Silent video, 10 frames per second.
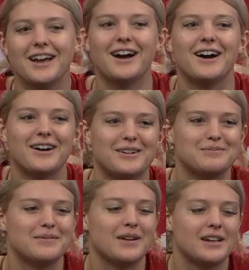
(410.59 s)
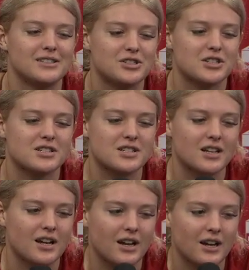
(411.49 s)
And just,
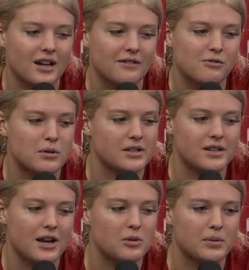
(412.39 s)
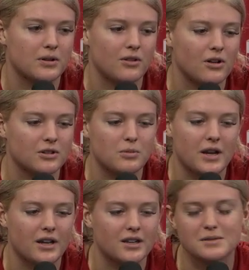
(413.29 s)
I've wanted to help her along the
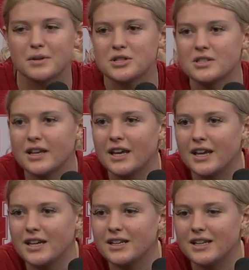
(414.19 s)
way as much as I can.